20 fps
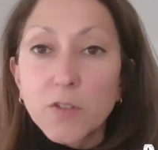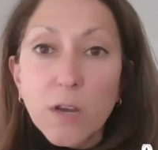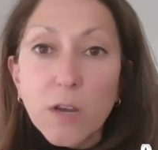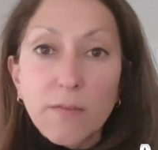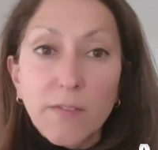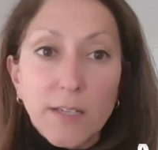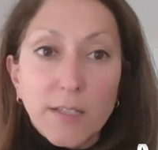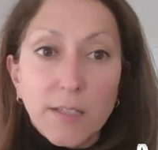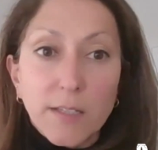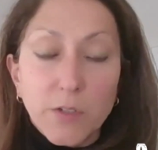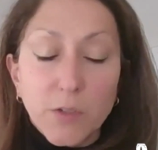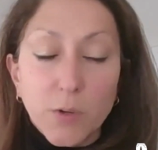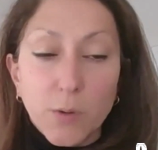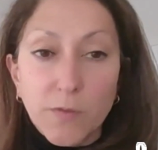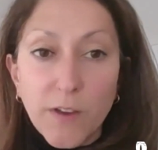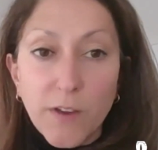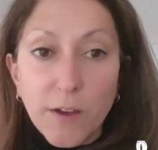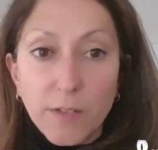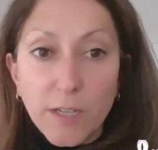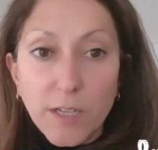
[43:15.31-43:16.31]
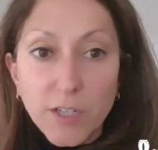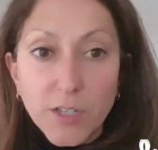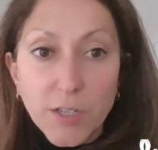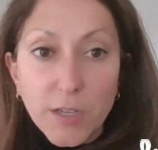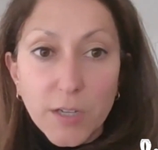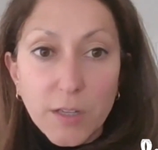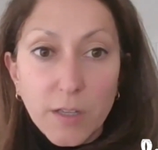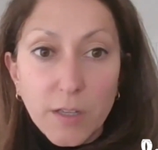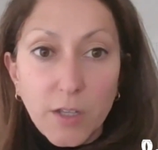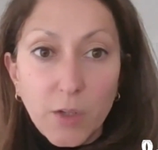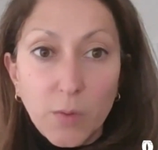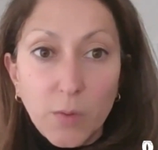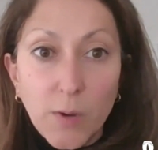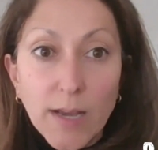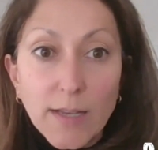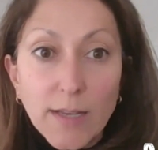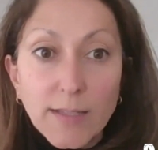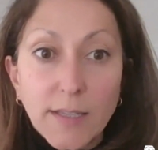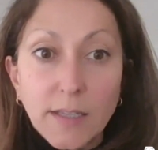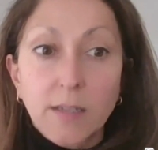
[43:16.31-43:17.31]
Dravet Syndrome Foundation in the
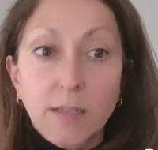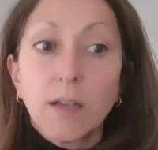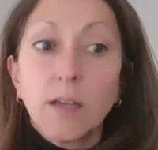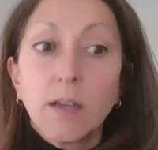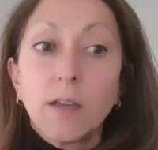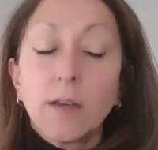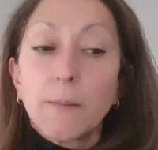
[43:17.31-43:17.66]
US, and